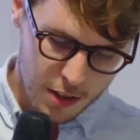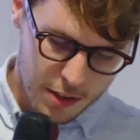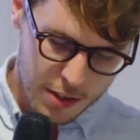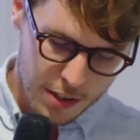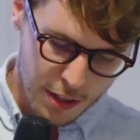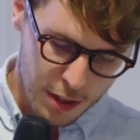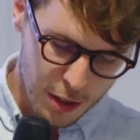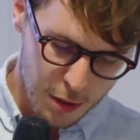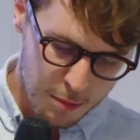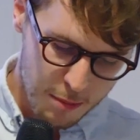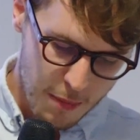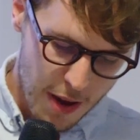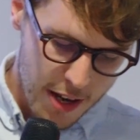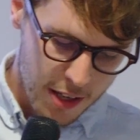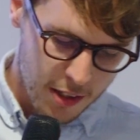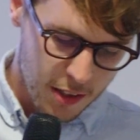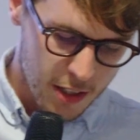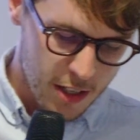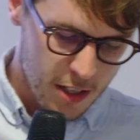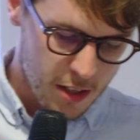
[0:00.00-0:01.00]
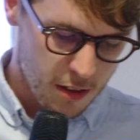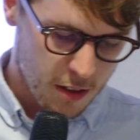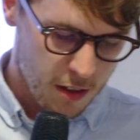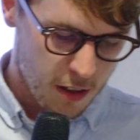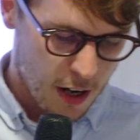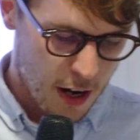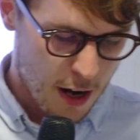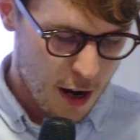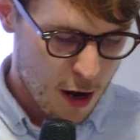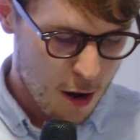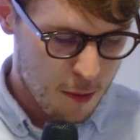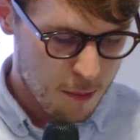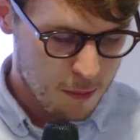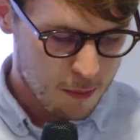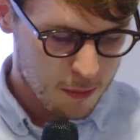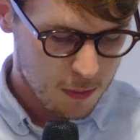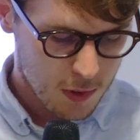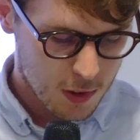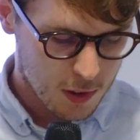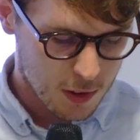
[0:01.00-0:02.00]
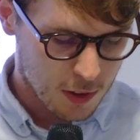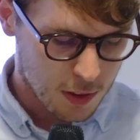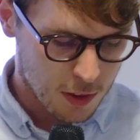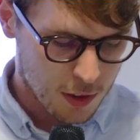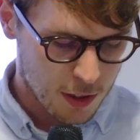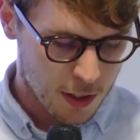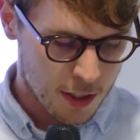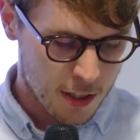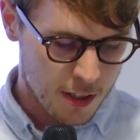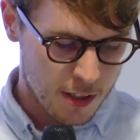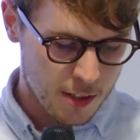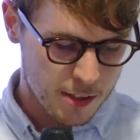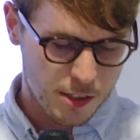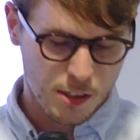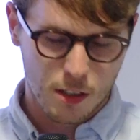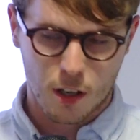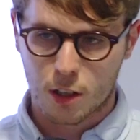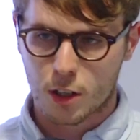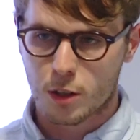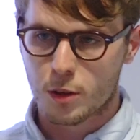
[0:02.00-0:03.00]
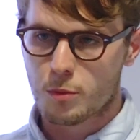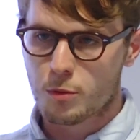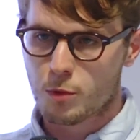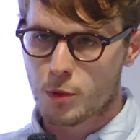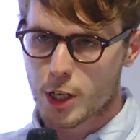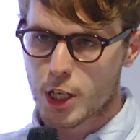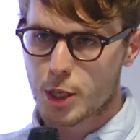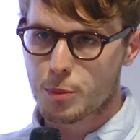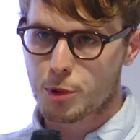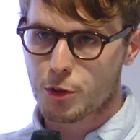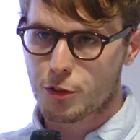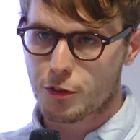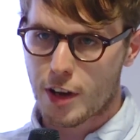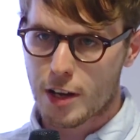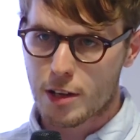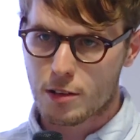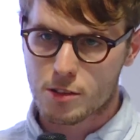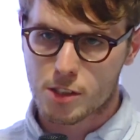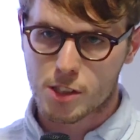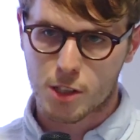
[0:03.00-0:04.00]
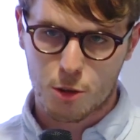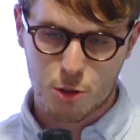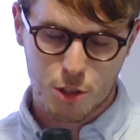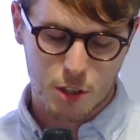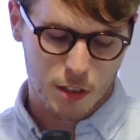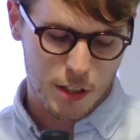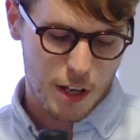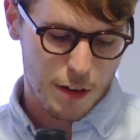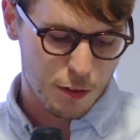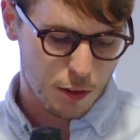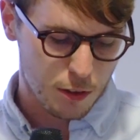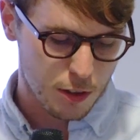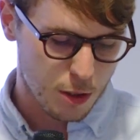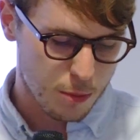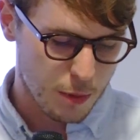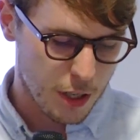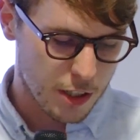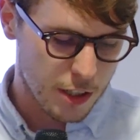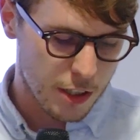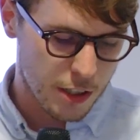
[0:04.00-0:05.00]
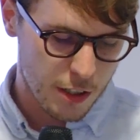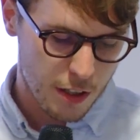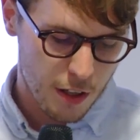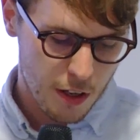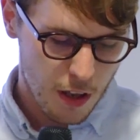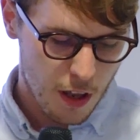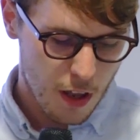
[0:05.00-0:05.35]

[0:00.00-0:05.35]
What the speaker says: think mainly there's, on a really profound social level, no matter